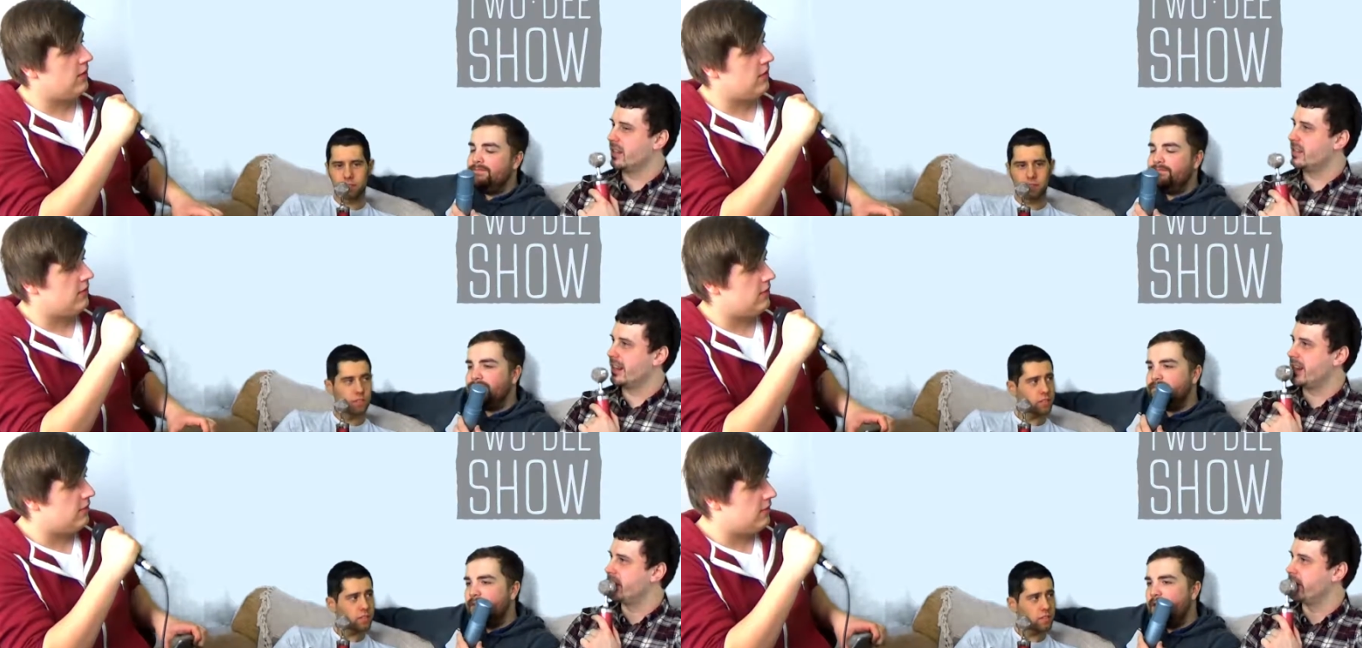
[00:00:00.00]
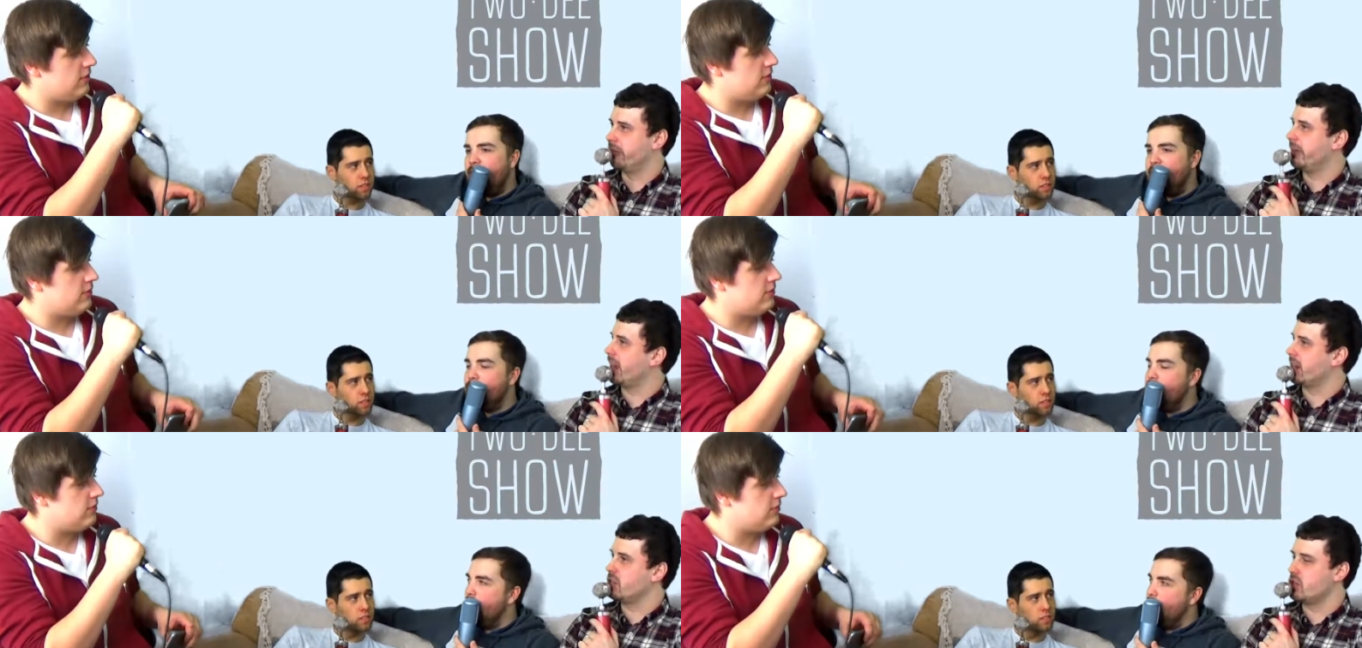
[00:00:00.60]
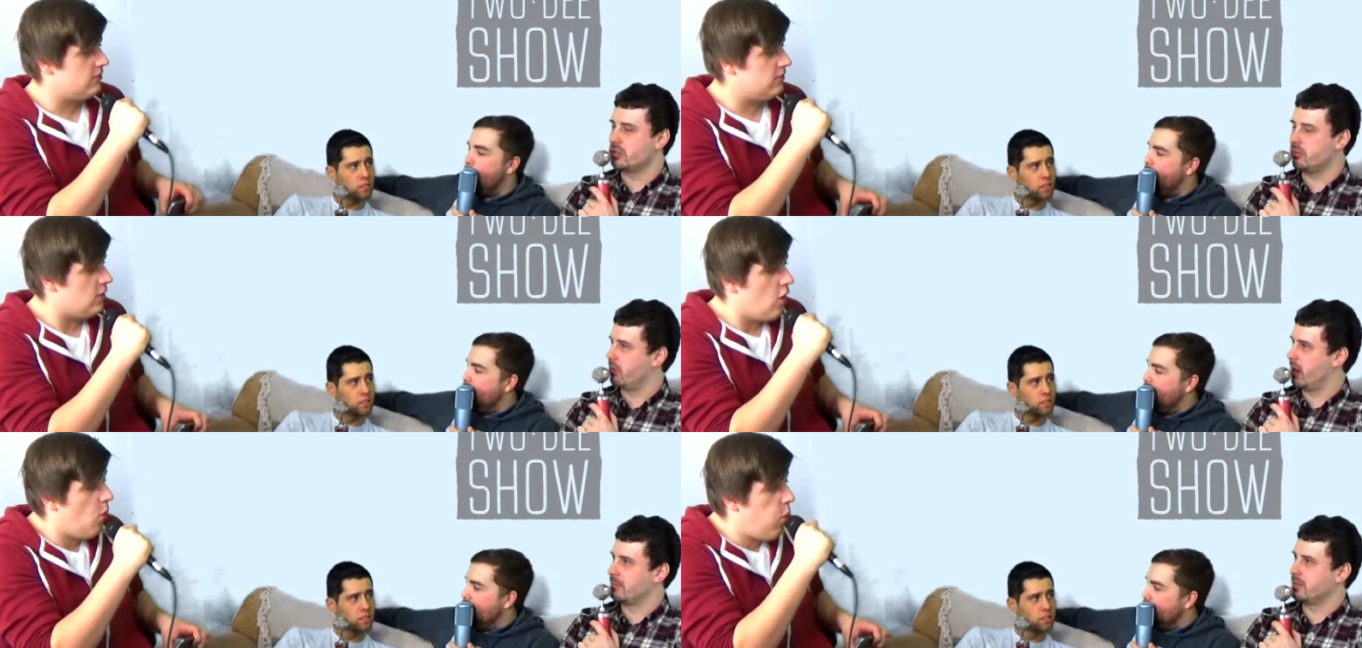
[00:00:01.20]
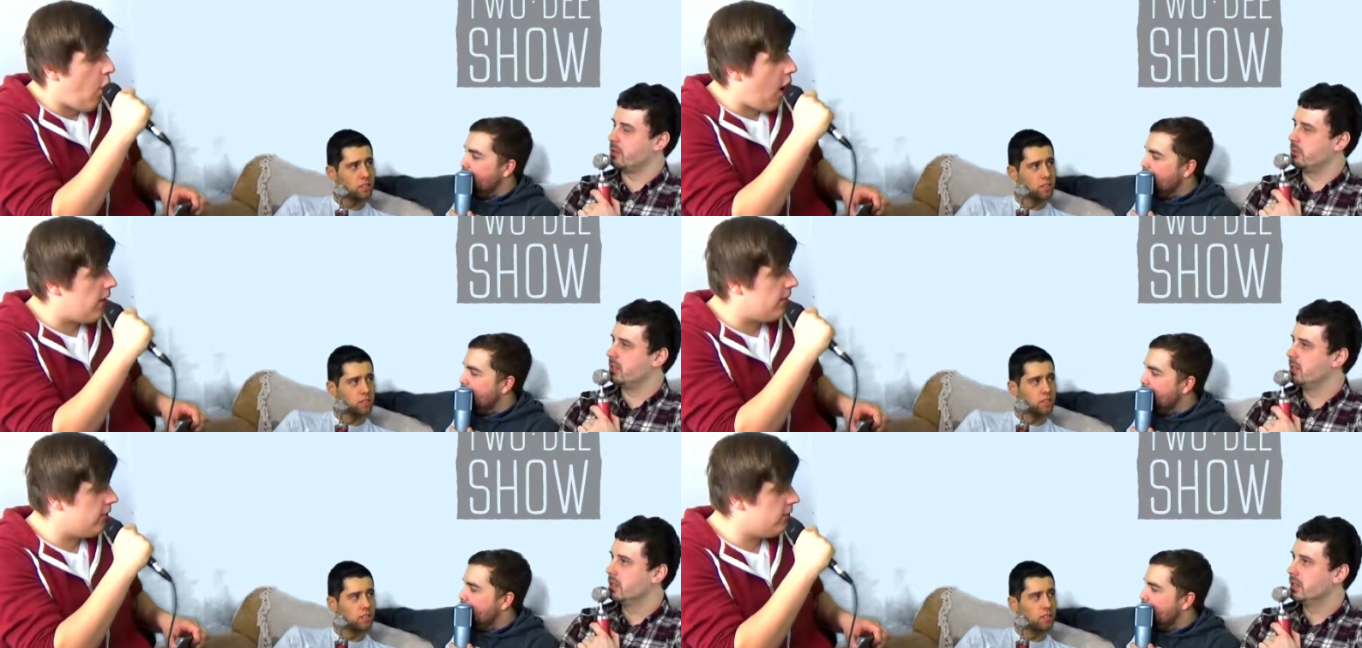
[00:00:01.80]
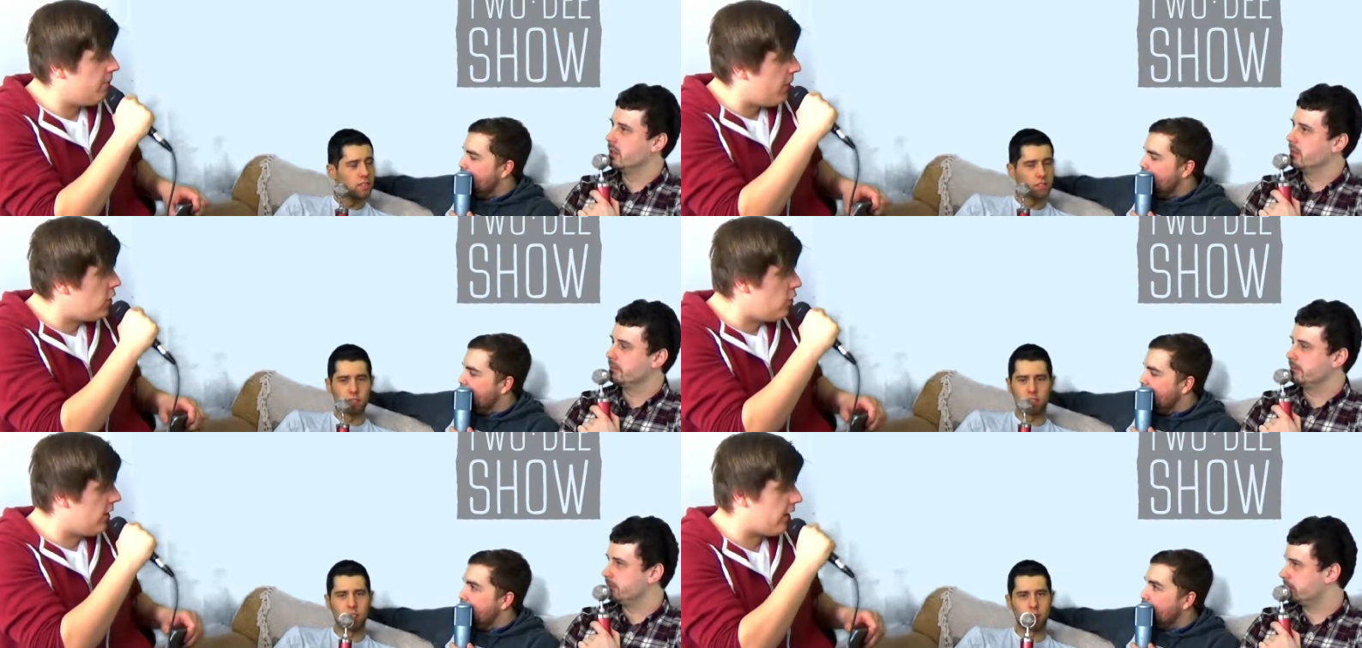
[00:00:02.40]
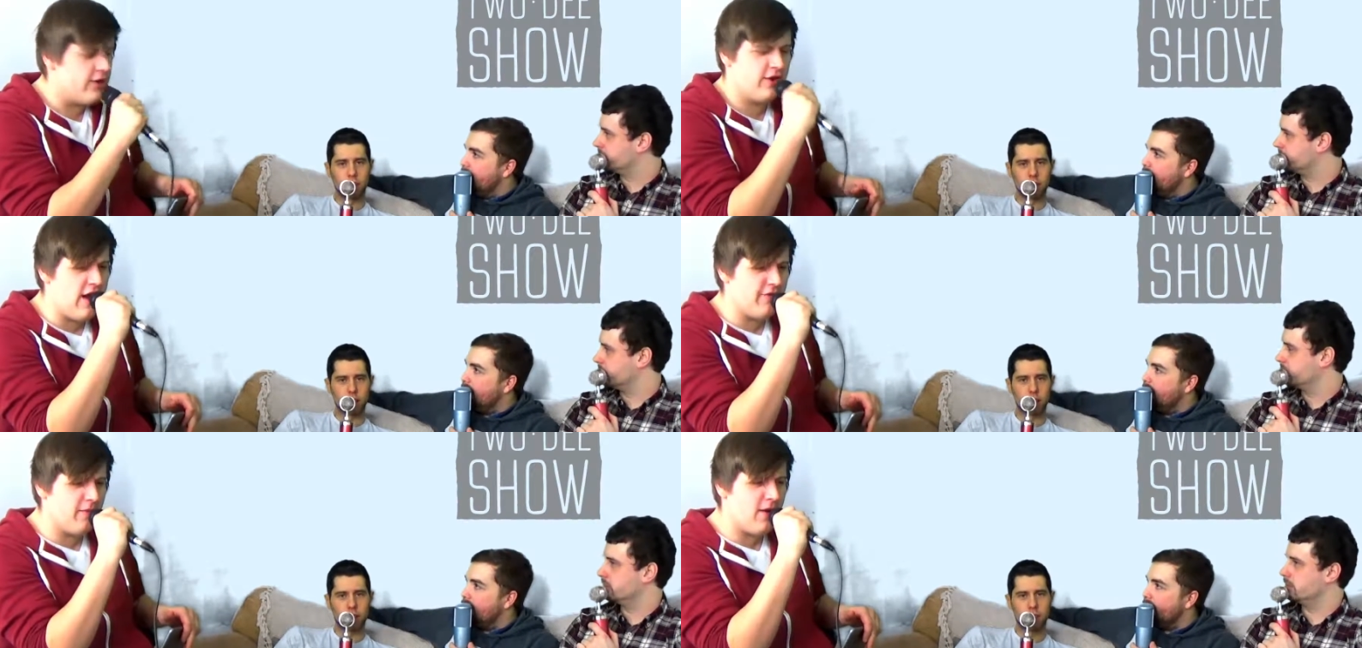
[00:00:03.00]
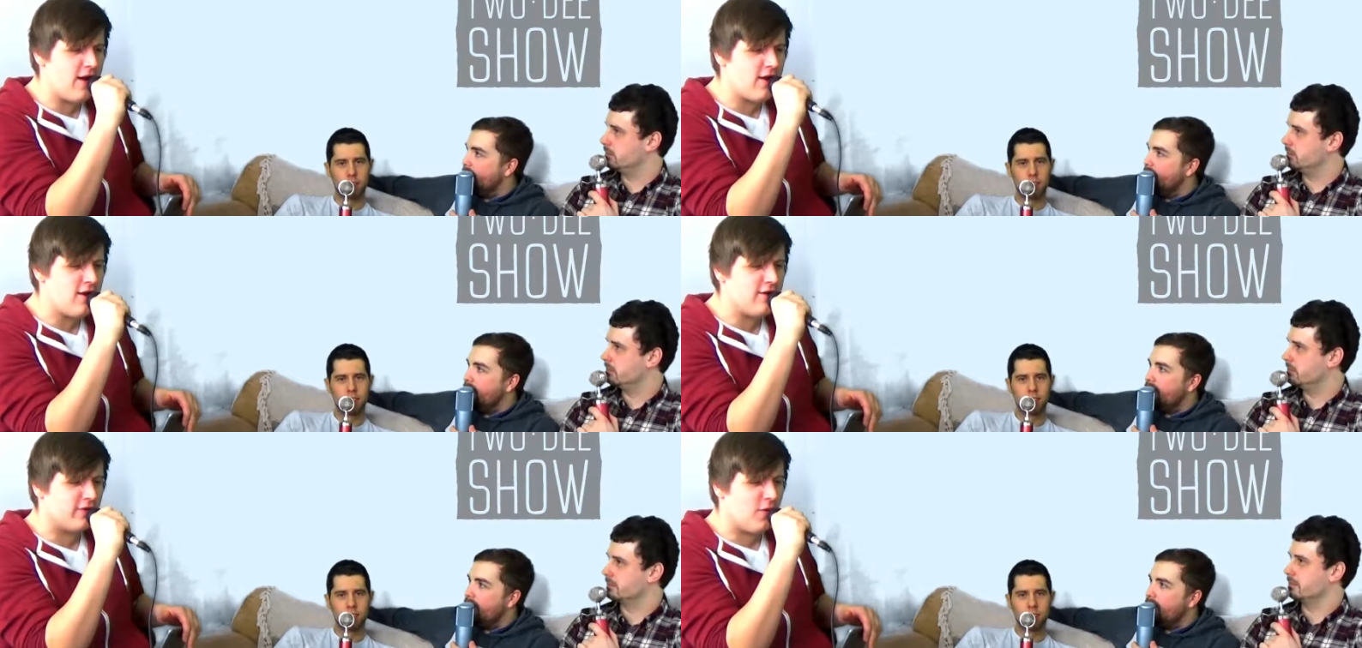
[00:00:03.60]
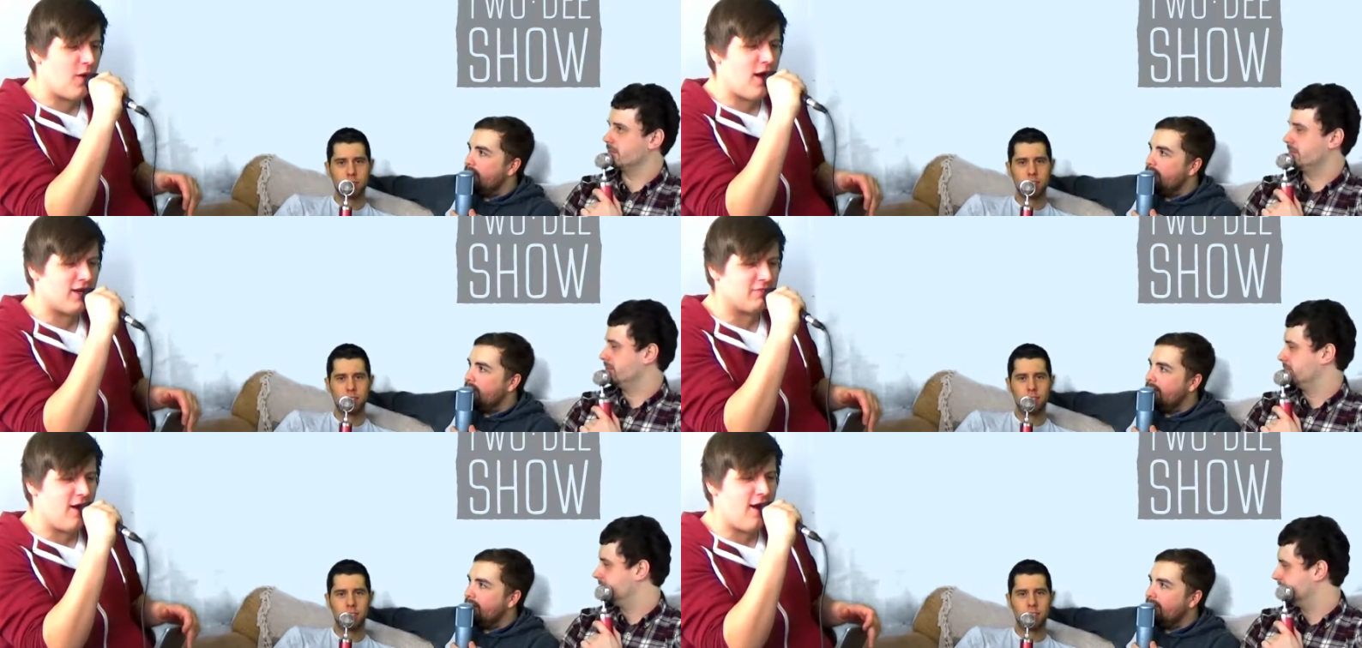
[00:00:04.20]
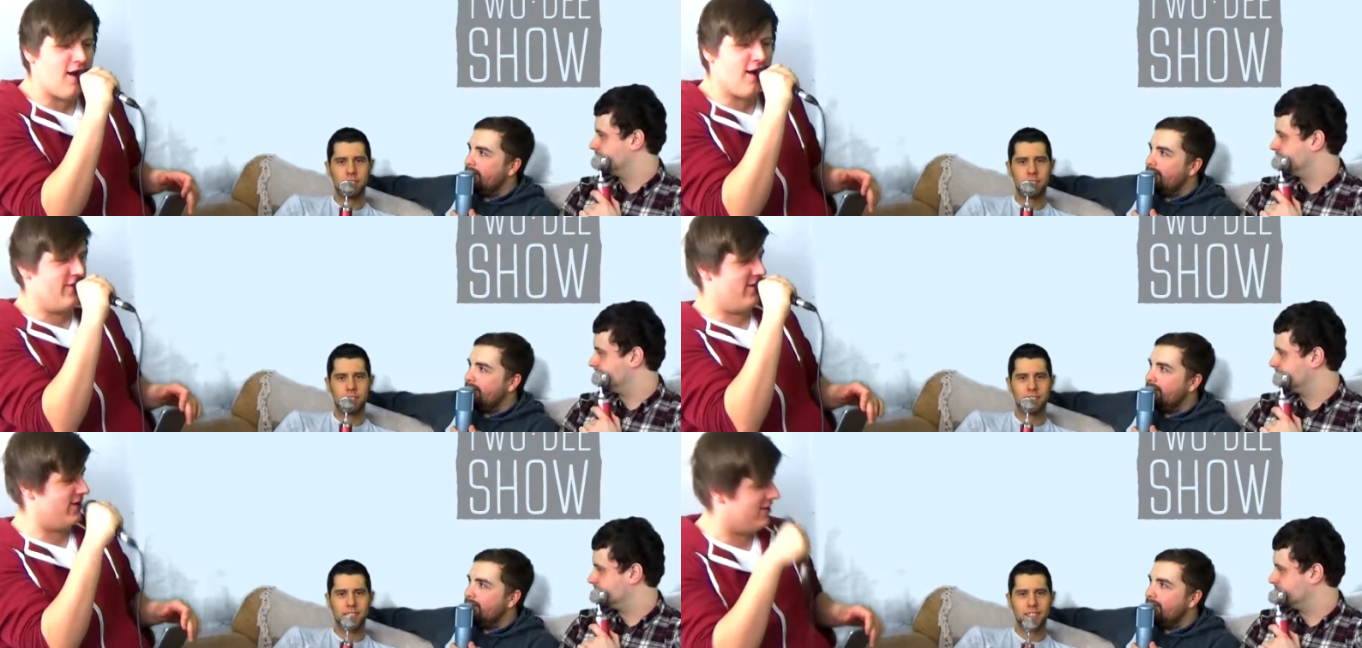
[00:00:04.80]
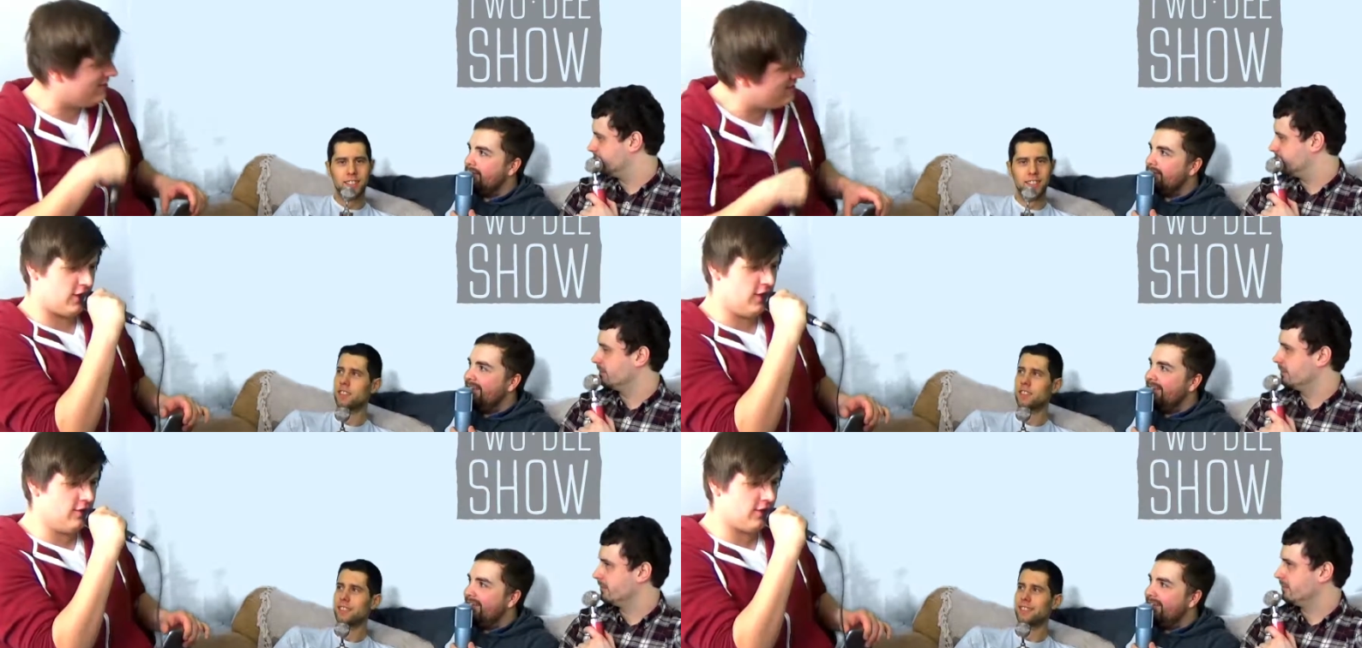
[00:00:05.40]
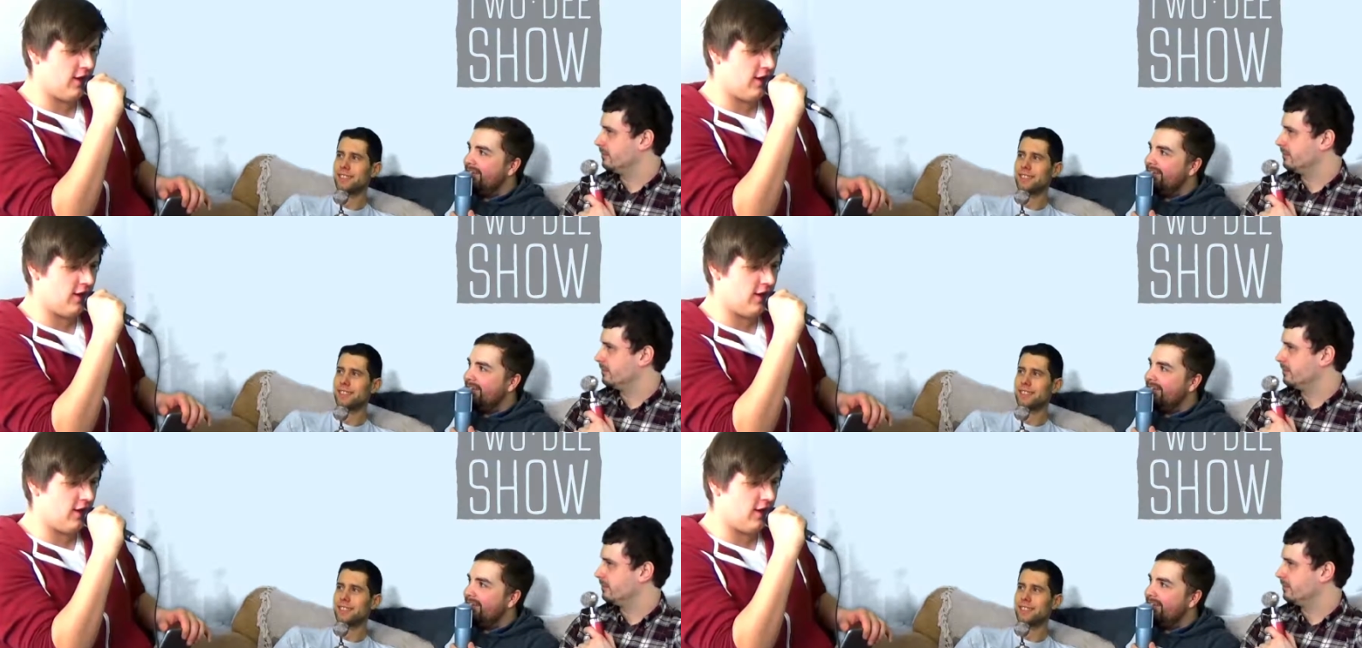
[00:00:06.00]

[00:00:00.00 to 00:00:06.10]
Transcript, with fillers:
Speaker 1: is like listening to I fucking no opinion, right? dude.
Speaker 2: But you like never made it as a wise man. Couldn't